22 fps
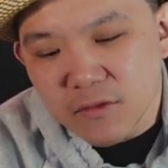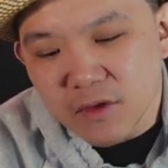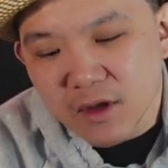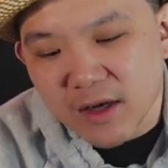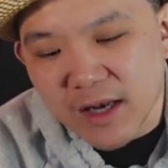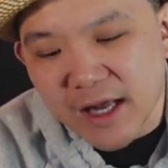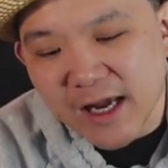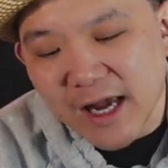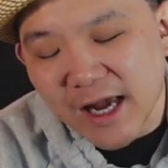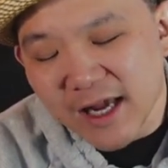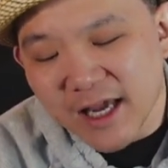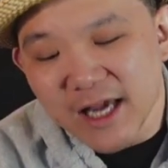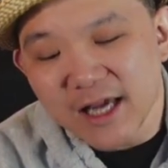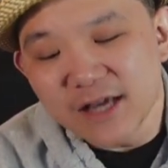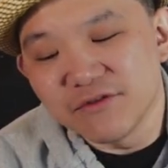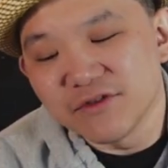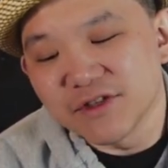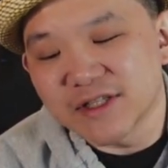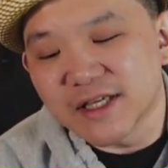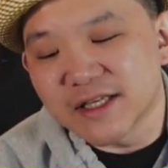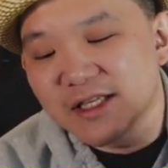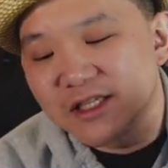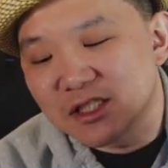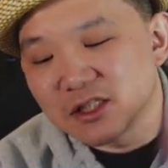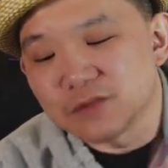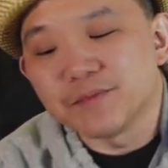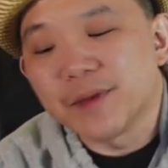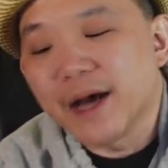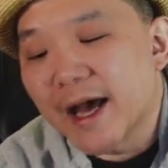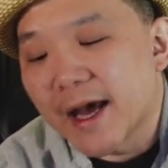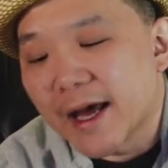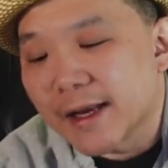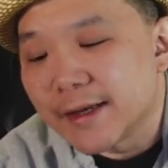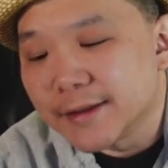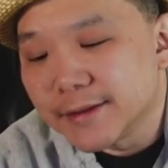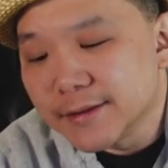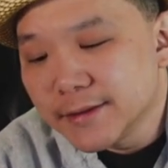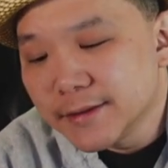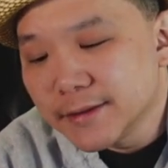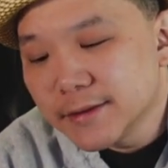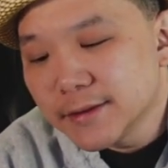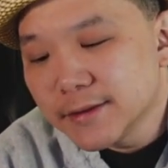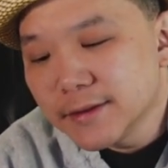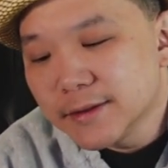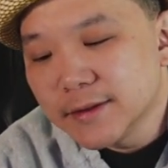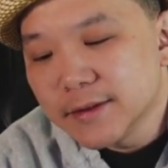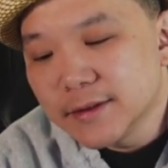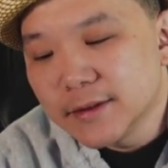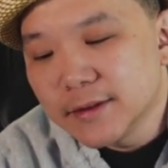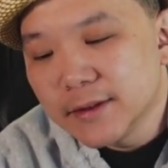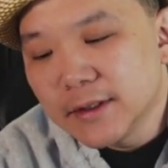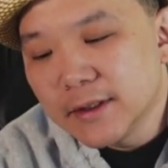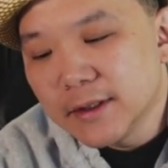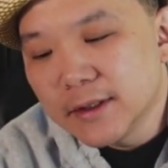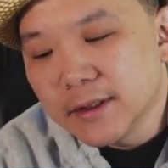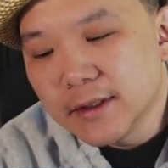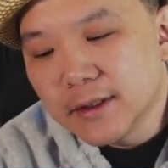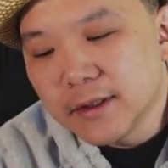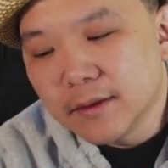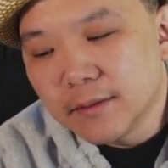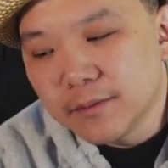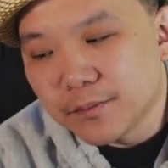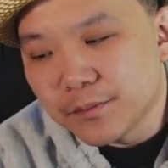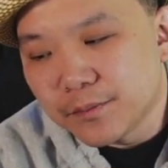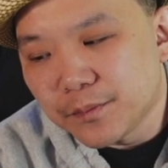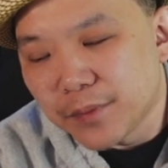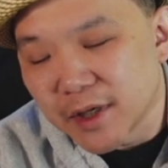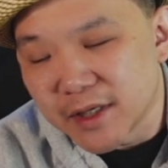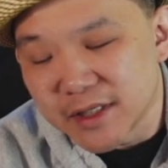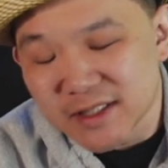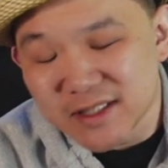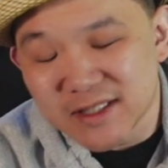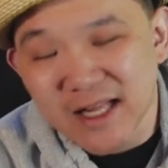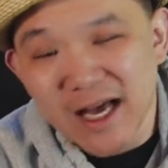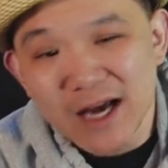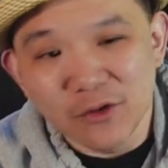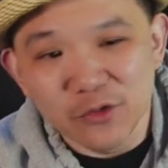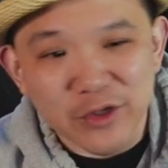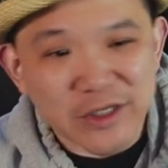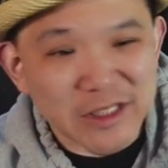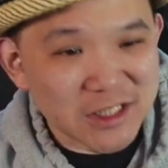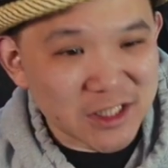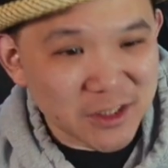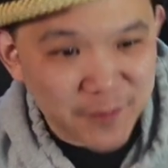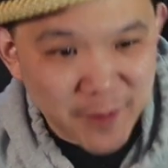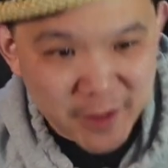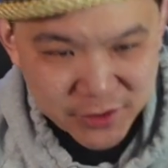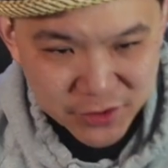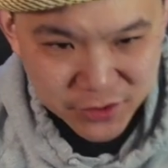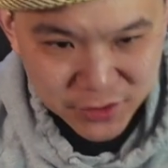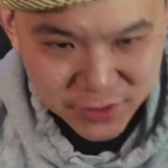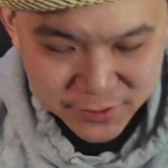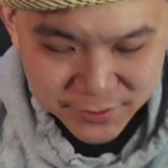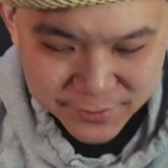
Like, I can't even say this is bad, but it's not really special.